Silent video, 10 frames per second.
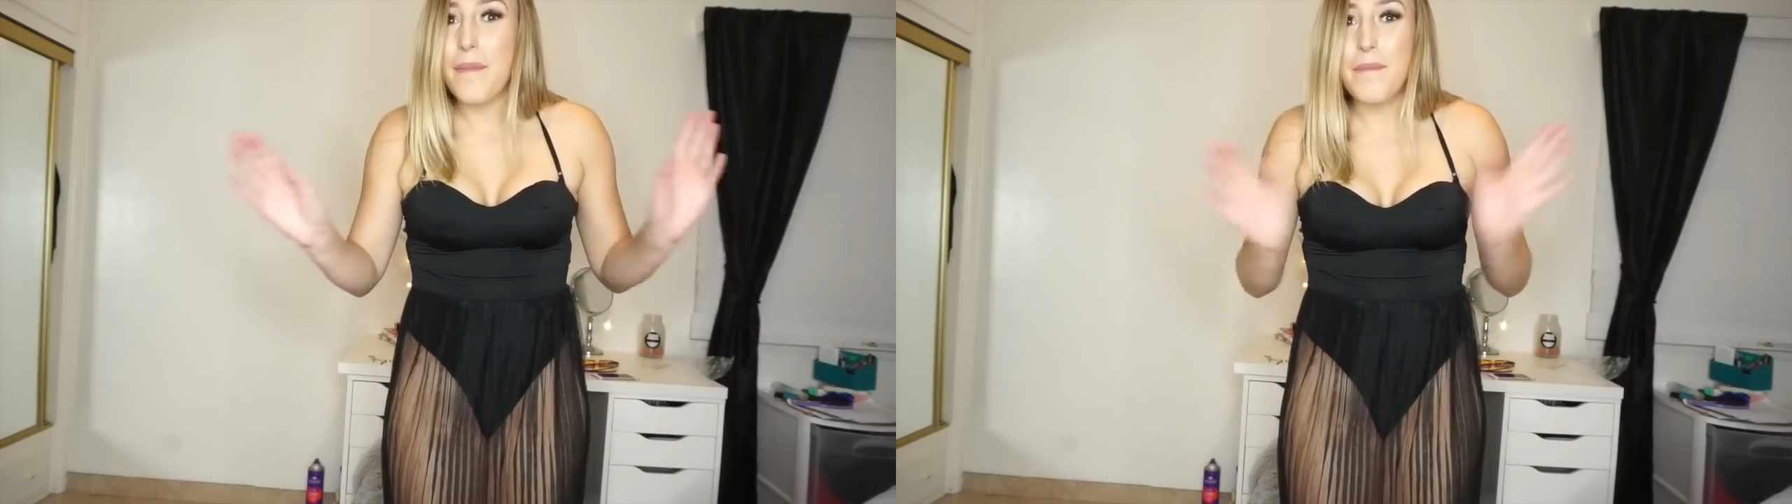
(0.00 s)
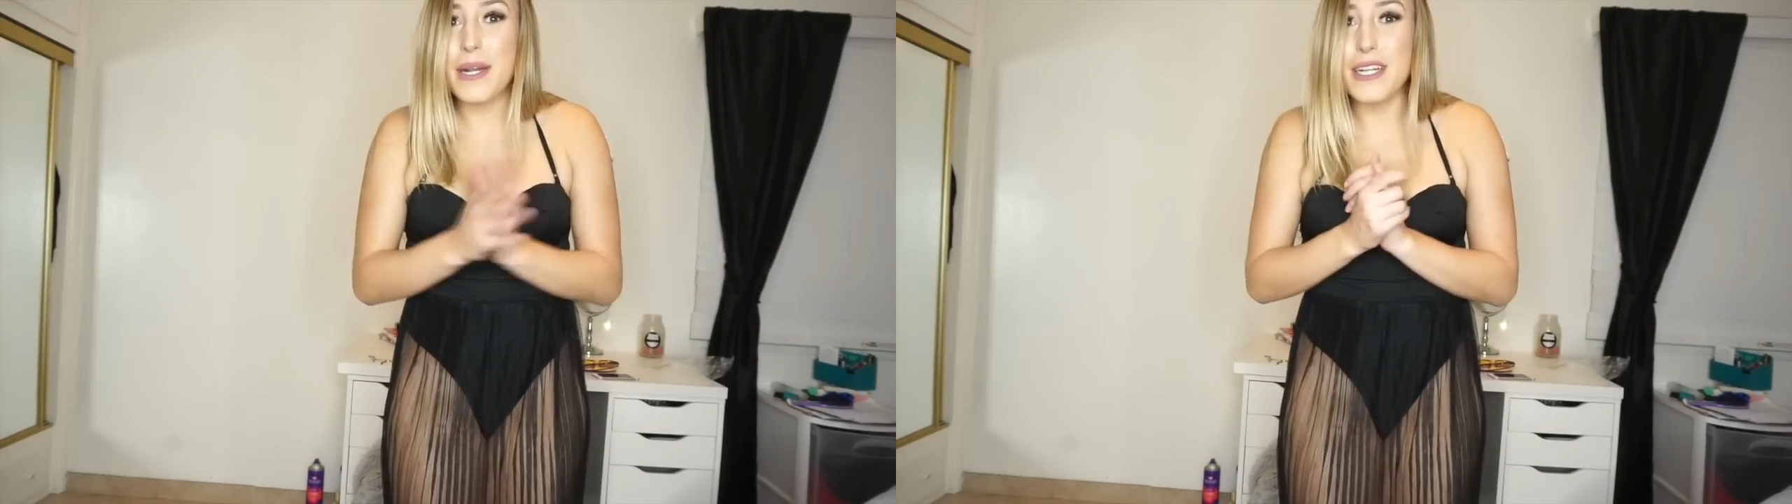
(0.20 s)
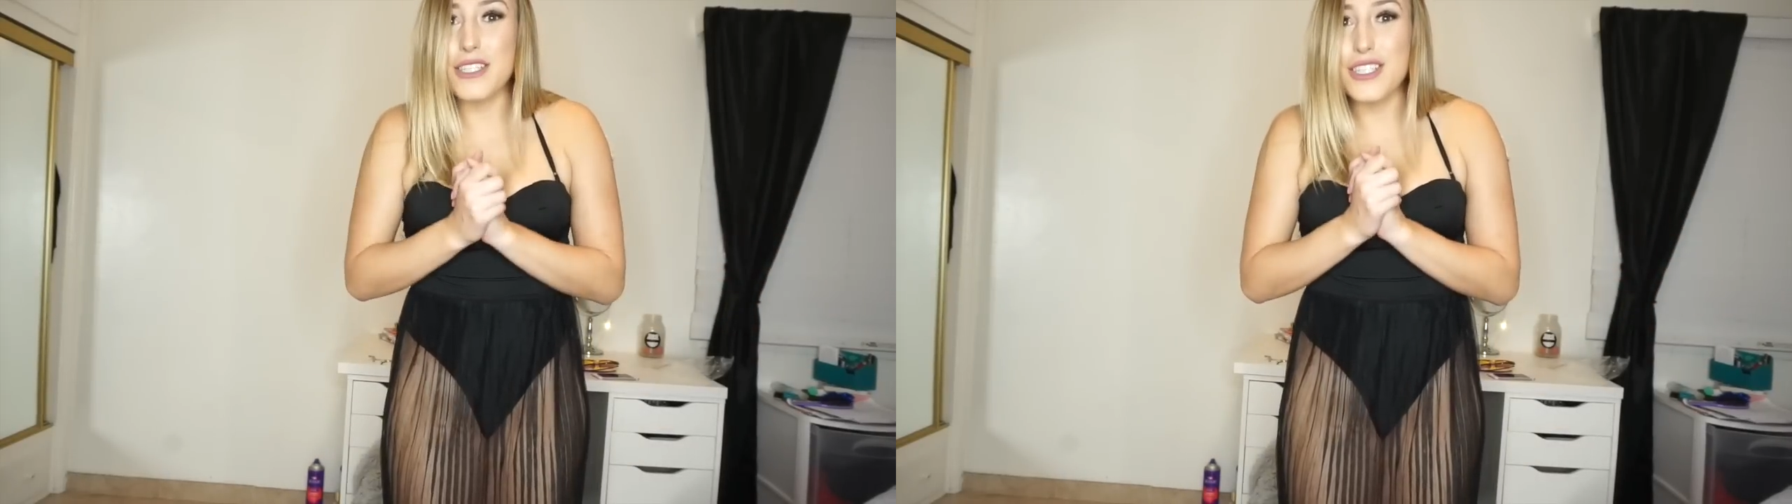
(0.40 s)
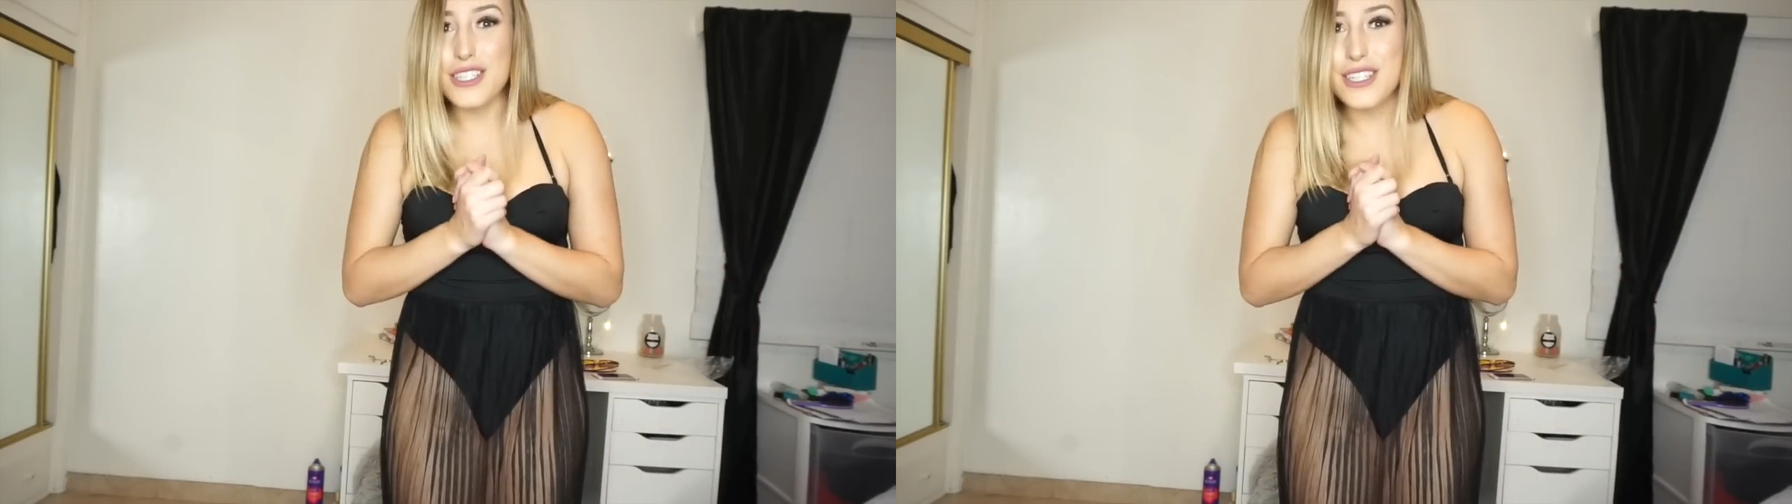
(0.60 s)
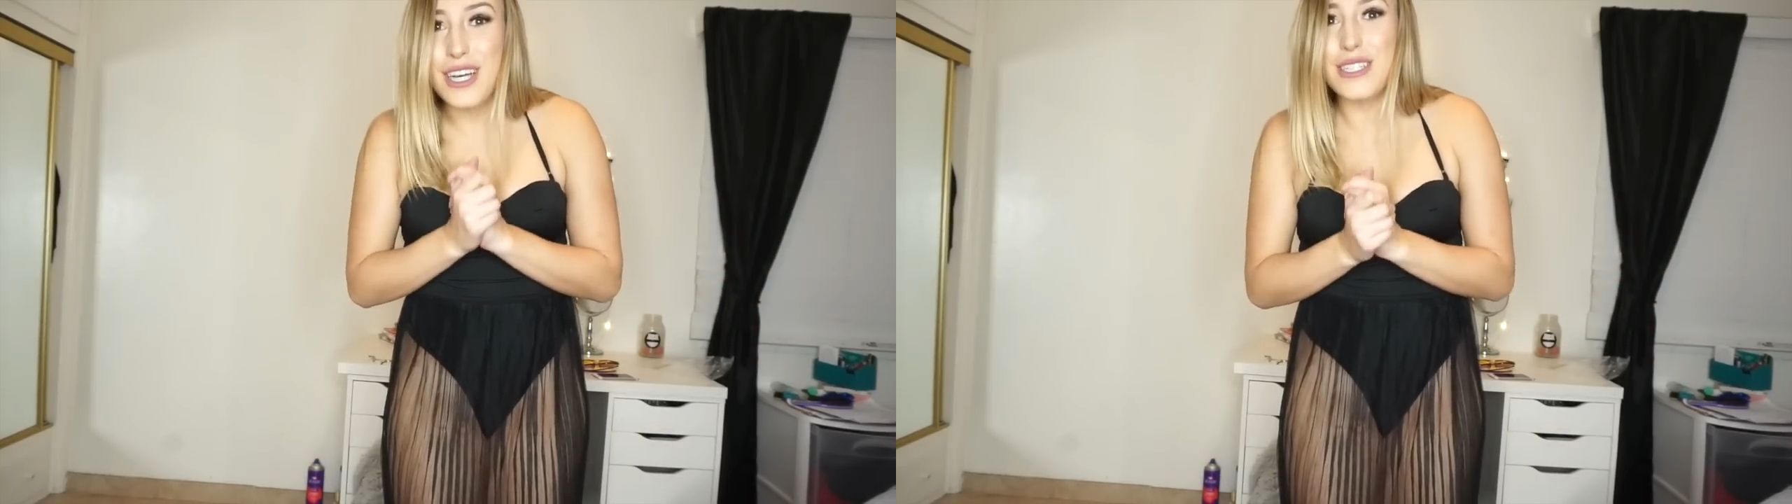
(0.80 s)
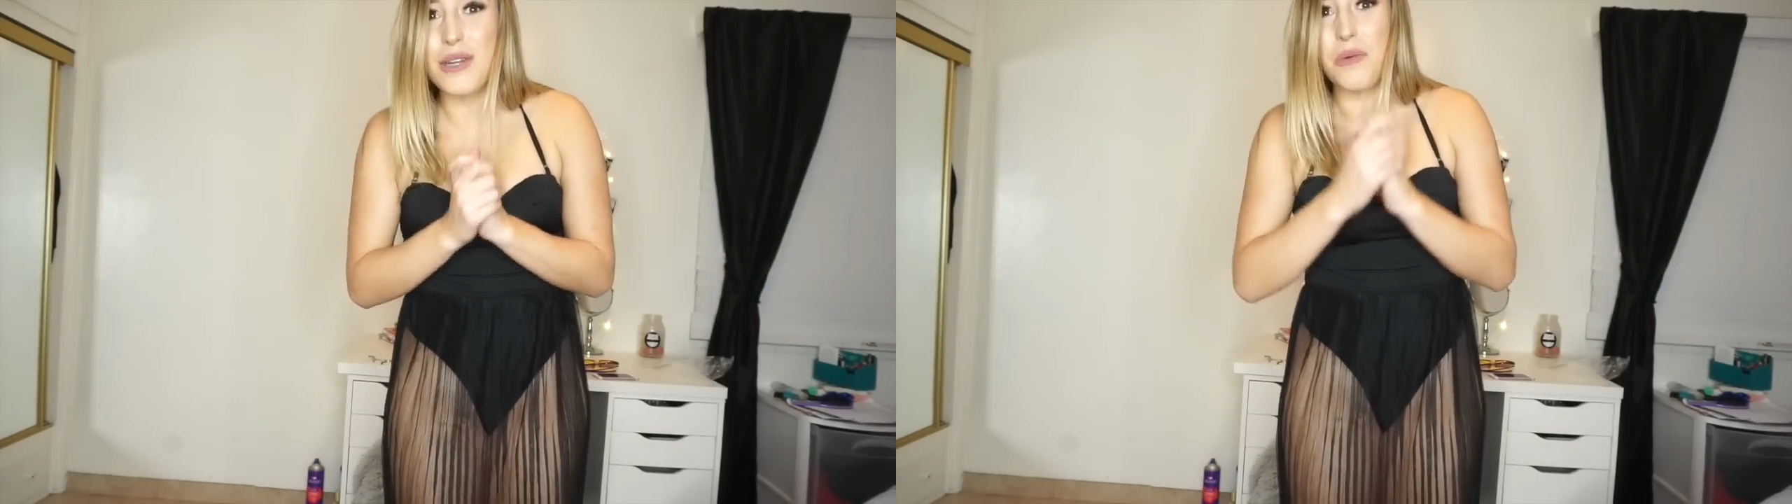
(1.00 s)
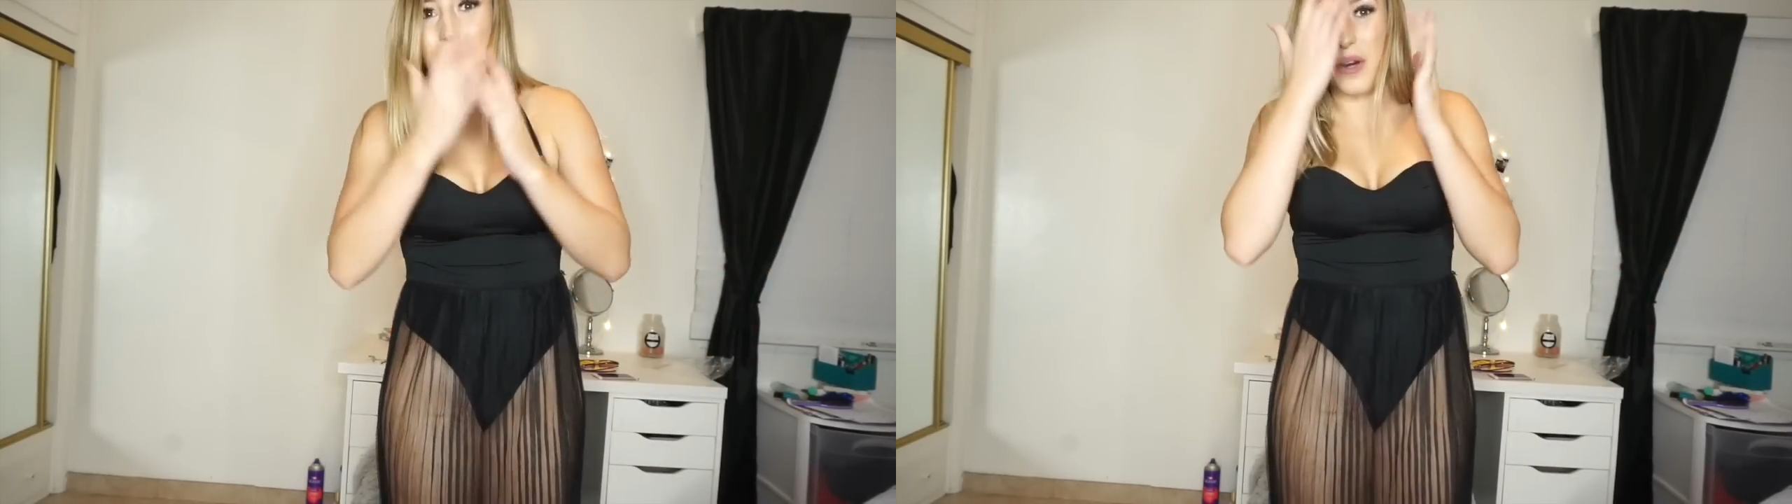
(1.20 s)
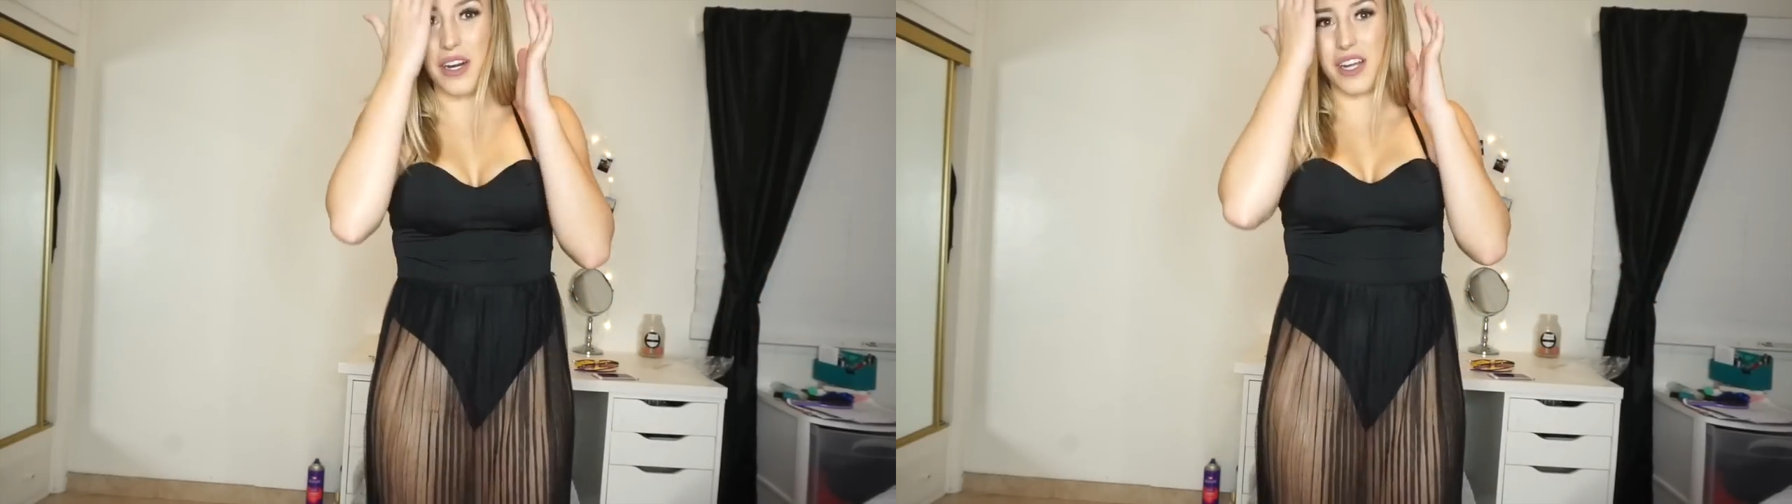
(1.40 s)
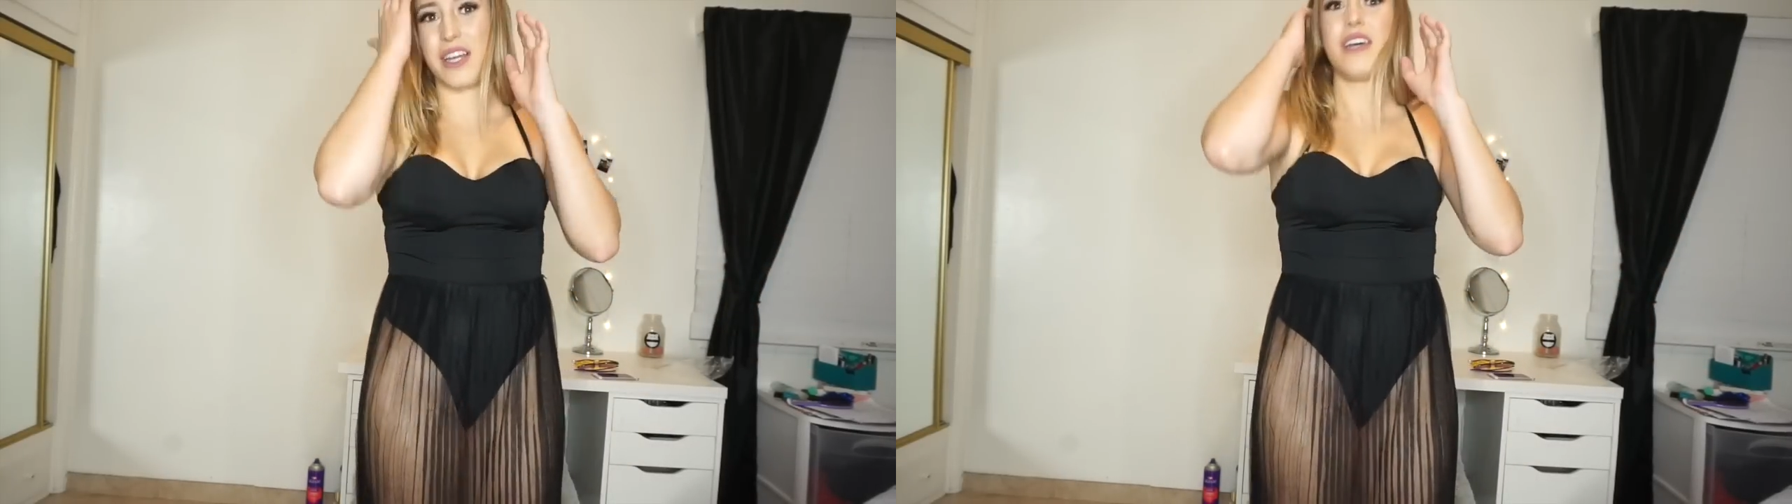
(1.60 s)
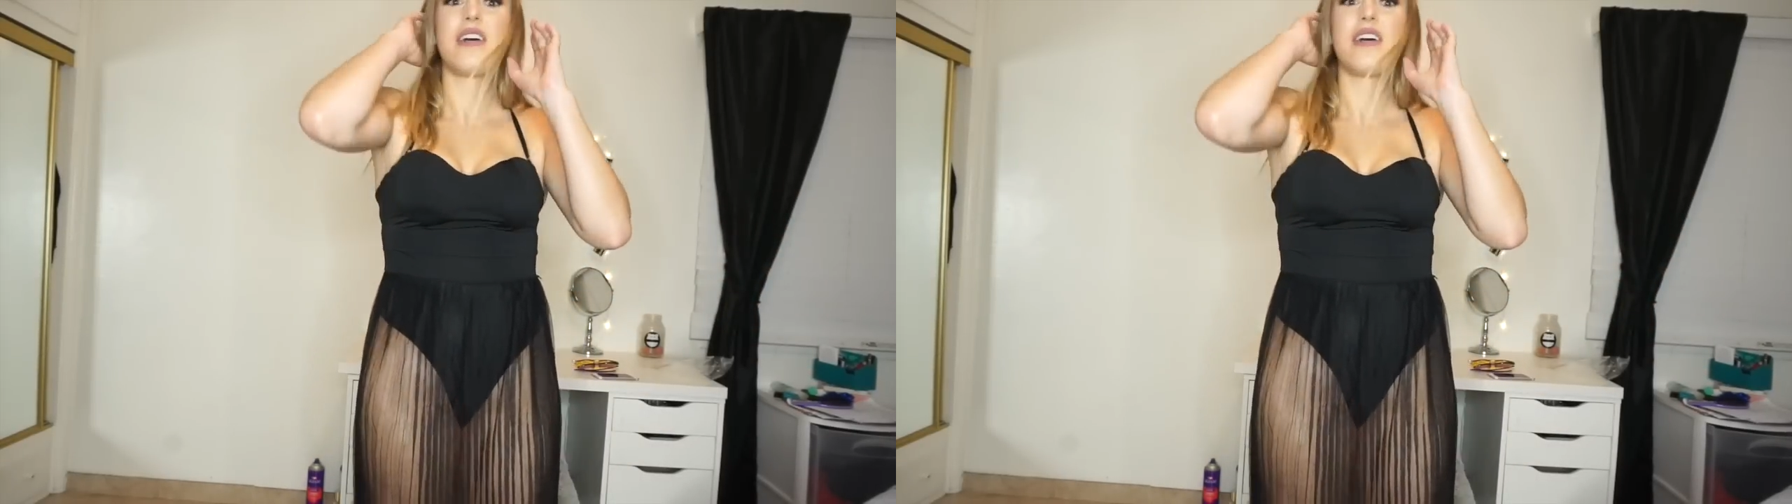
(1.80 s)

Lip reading: but it just doesn't work.